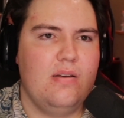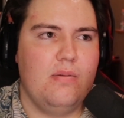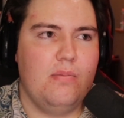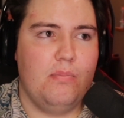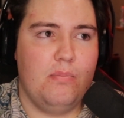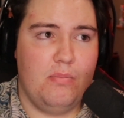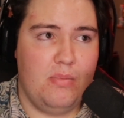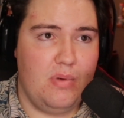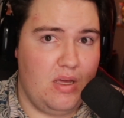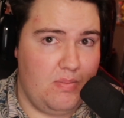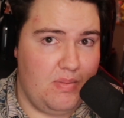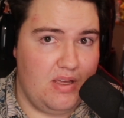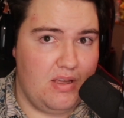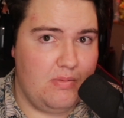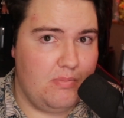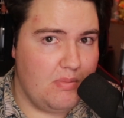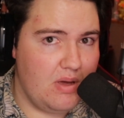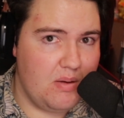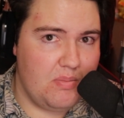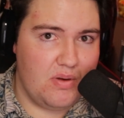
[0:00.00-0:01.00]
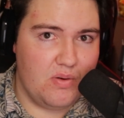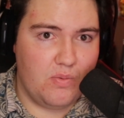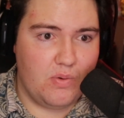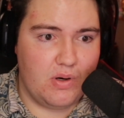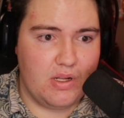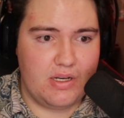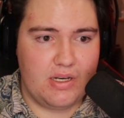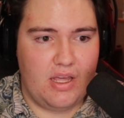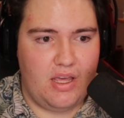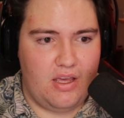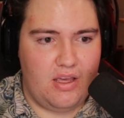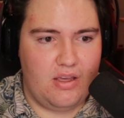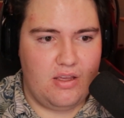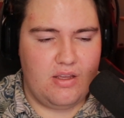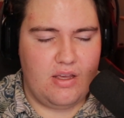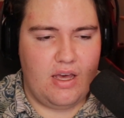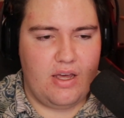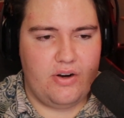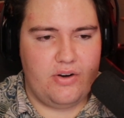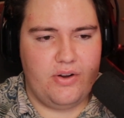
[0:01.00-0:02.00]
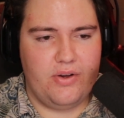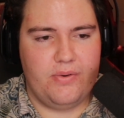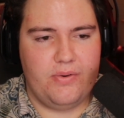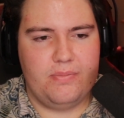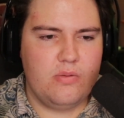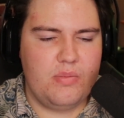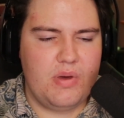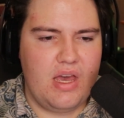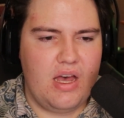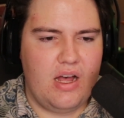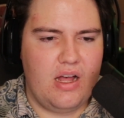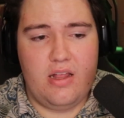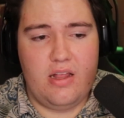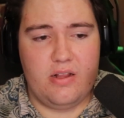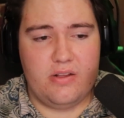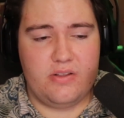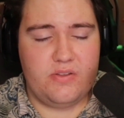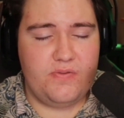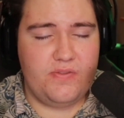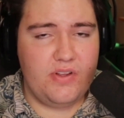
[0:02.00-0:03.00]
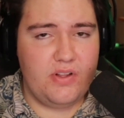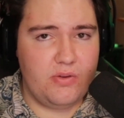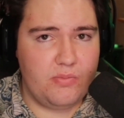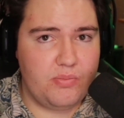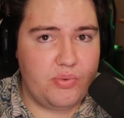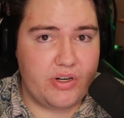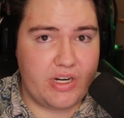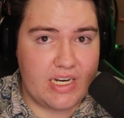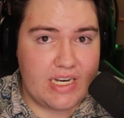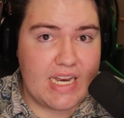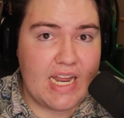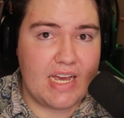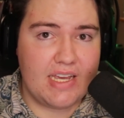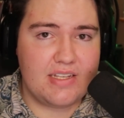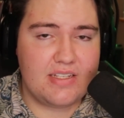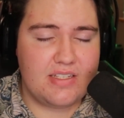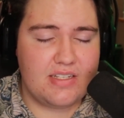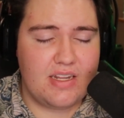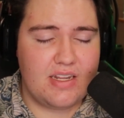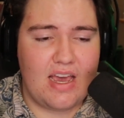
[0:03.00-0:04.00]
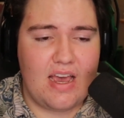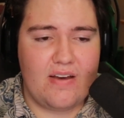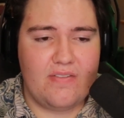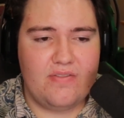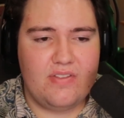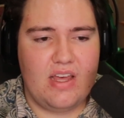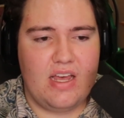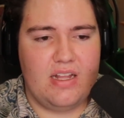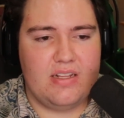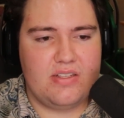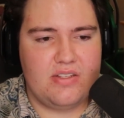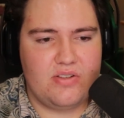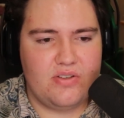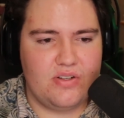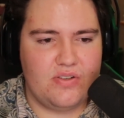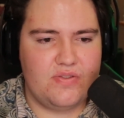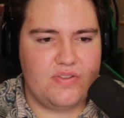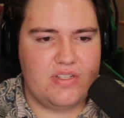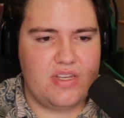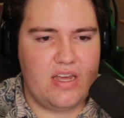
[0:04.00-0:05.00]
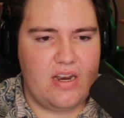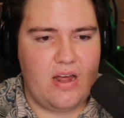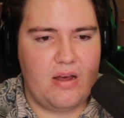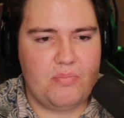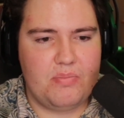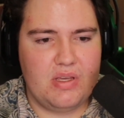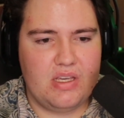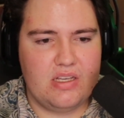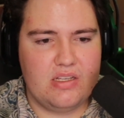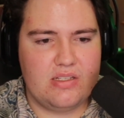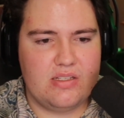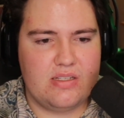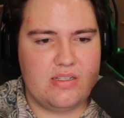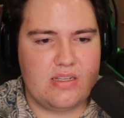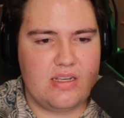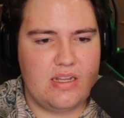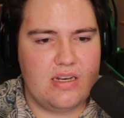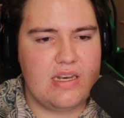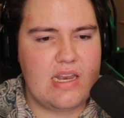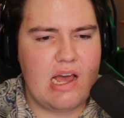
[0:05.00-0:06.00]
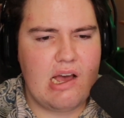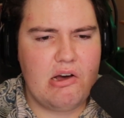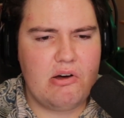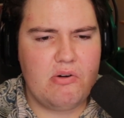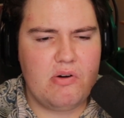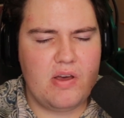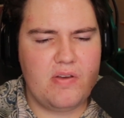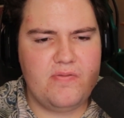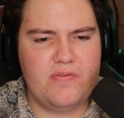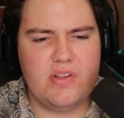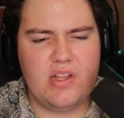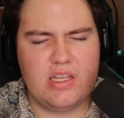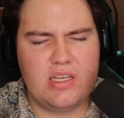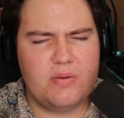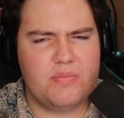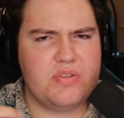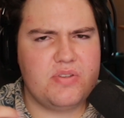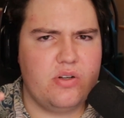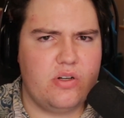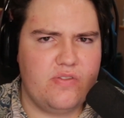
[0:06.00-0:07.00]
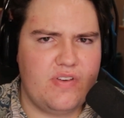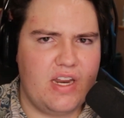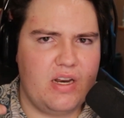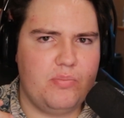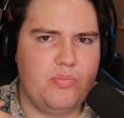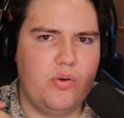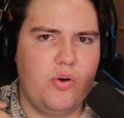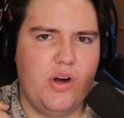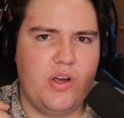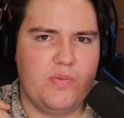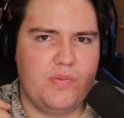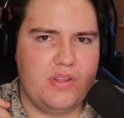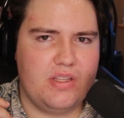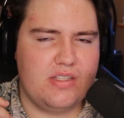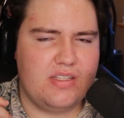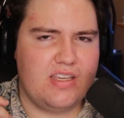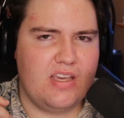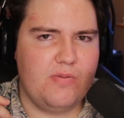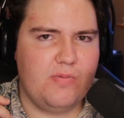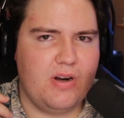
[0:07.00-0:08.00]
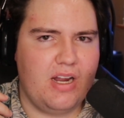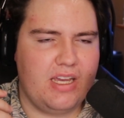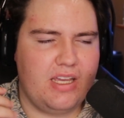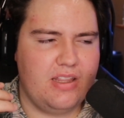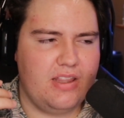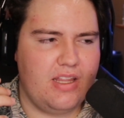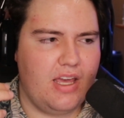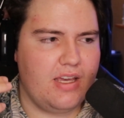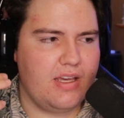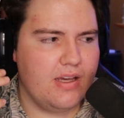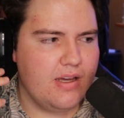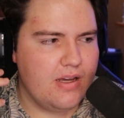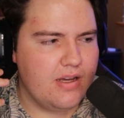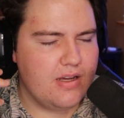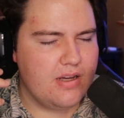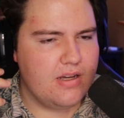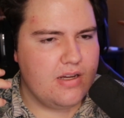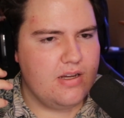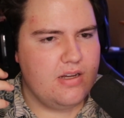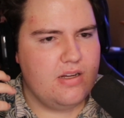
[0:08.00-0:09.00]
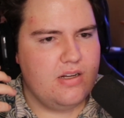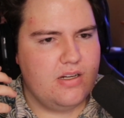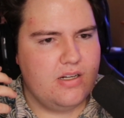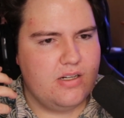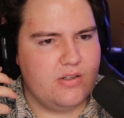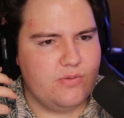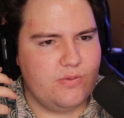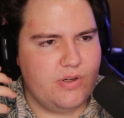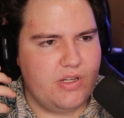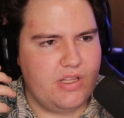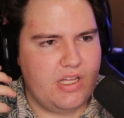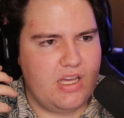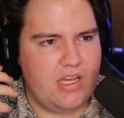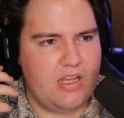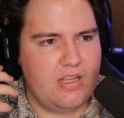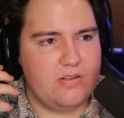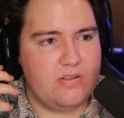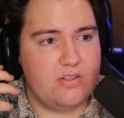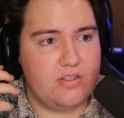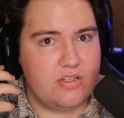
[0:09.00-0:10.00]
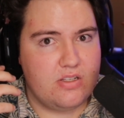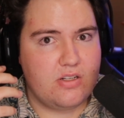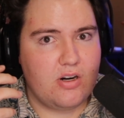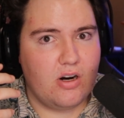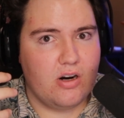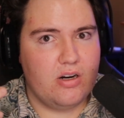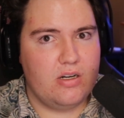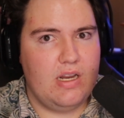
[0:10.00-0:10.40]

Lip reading: maybe one day. I don't know. But yeah, it's feeling pretty nice to have that sort of set up, because now I feel like I'm sort of at a point with this game where I can like really start